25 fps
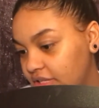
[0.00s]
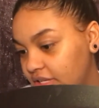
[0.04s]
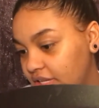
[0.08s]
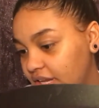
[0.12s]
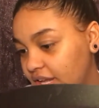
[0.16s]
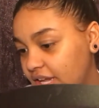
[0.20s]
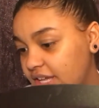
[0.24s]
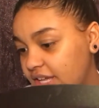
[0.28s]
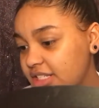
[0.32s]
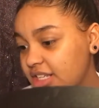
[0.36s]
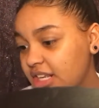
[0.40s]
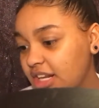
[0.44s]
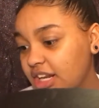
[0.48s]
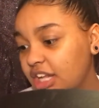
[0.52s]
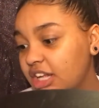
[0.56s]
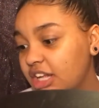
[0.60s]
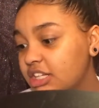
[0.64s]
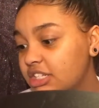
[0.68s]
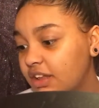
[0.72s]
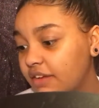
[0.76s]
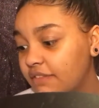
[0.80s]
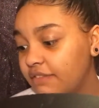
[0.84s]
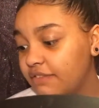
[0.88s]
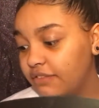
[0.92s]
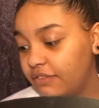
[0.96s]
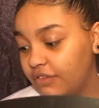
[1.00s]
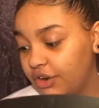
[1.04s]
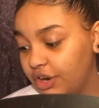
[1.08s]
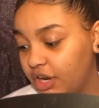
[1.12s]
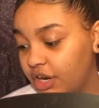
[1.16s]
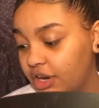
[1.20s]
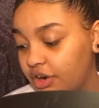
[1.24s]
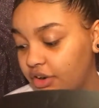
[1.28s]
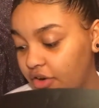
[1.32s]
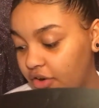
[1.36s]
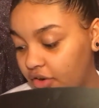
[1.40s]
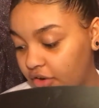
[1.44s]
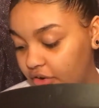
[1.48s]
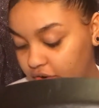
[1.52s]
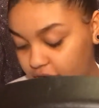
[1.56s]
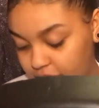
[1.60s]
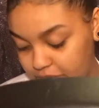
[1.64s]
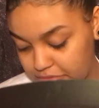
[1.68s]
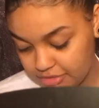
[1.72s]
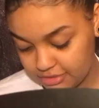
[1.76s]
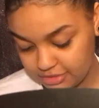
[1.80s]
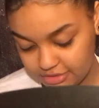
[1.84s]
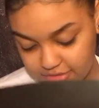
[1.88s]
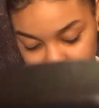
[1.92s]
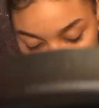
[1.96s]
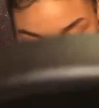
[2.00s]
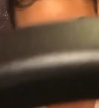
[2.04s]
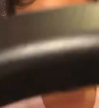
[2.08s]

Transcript: because it looks freaking horrible.